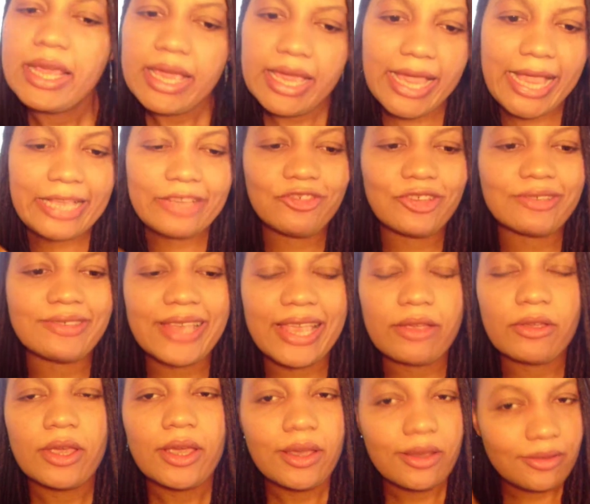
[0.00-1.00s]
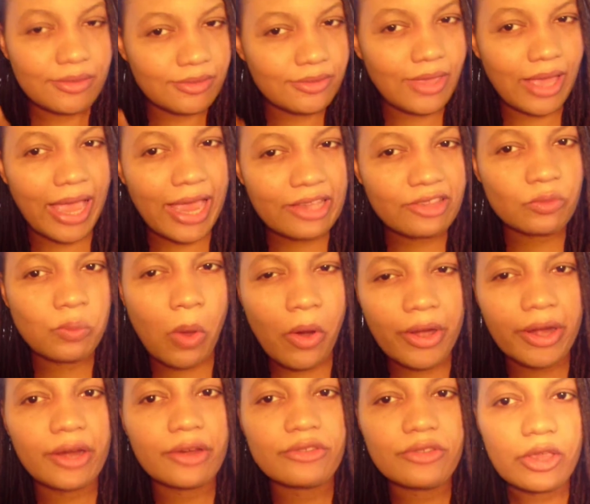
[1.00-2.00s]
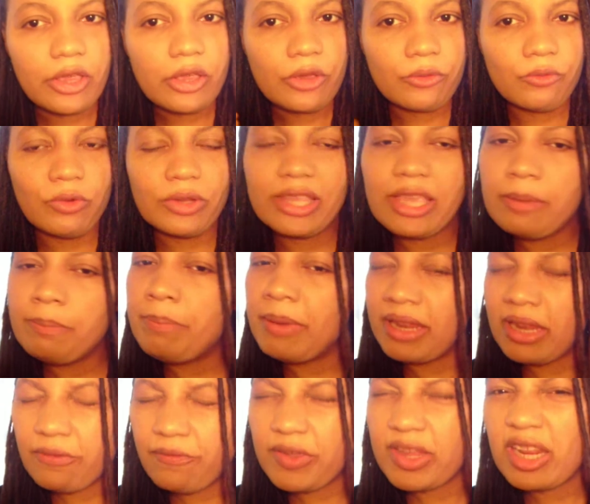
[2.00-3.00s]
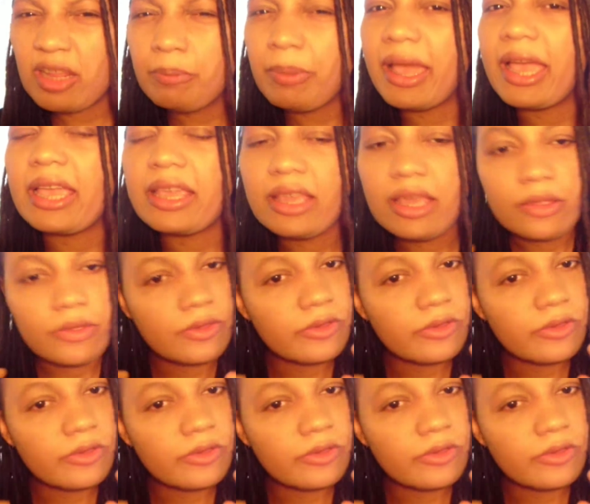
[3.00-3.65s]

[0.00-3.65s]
It just, the Ice Warriors really benefited by